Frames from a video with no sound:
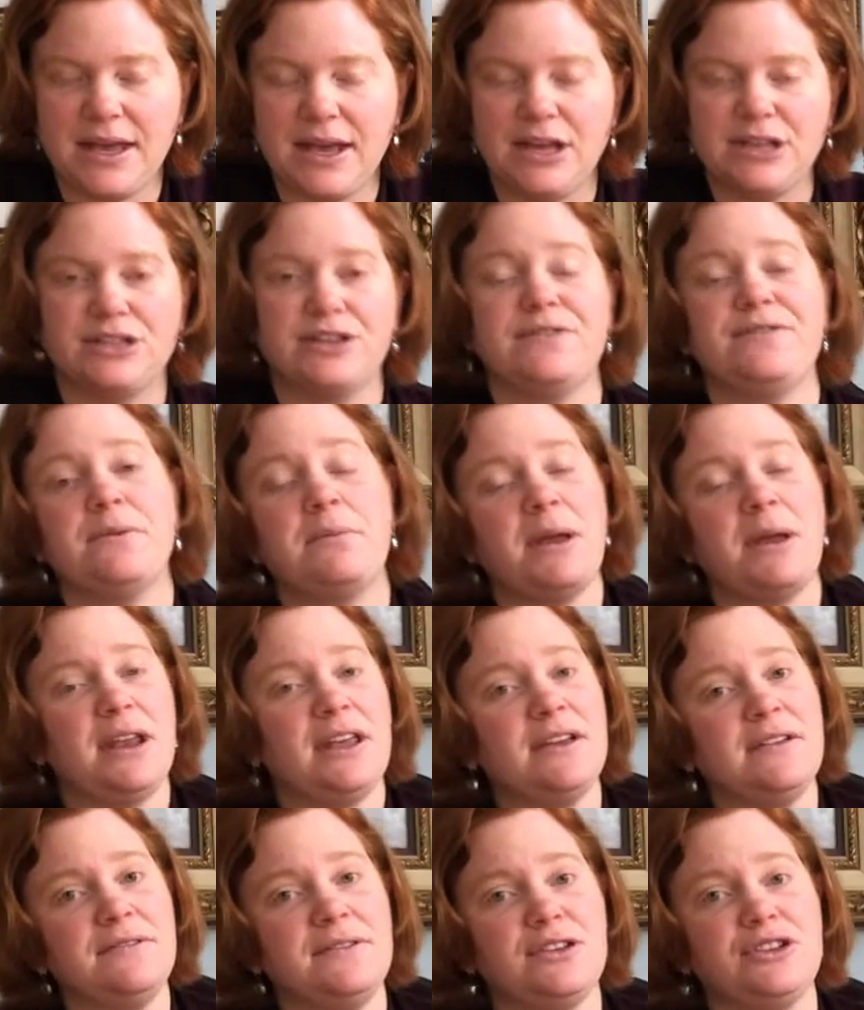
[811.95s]
So for
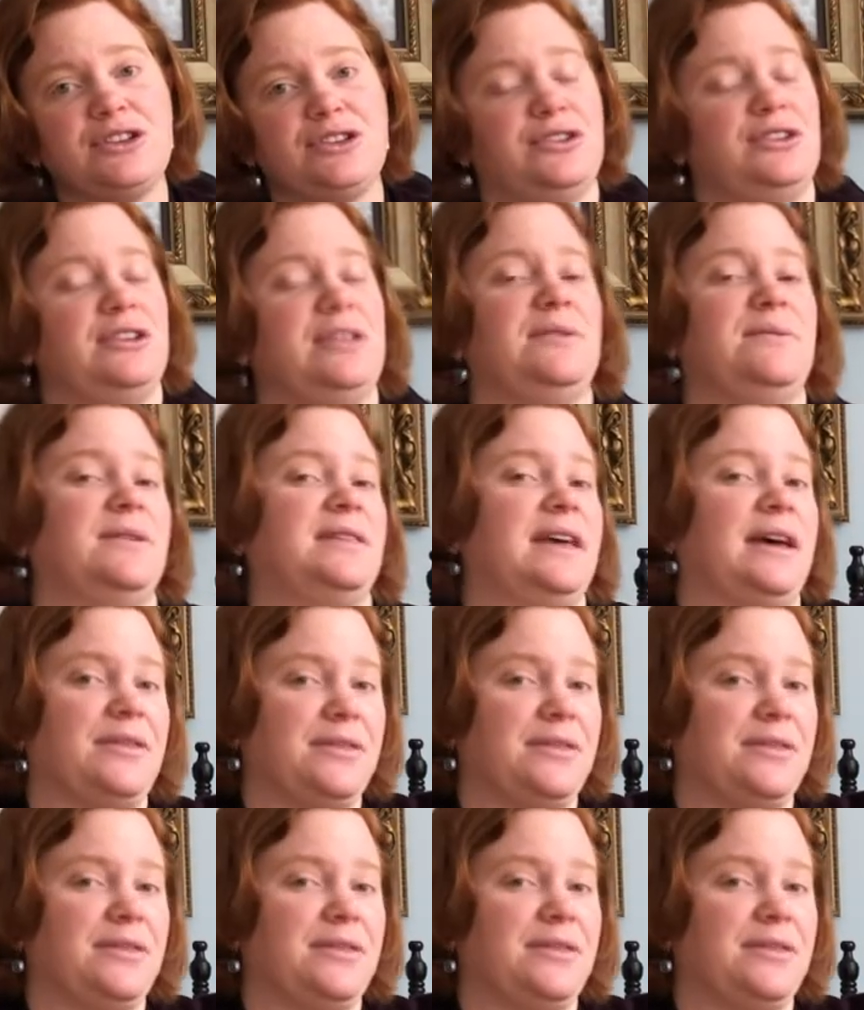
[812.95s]
many of you shooting with our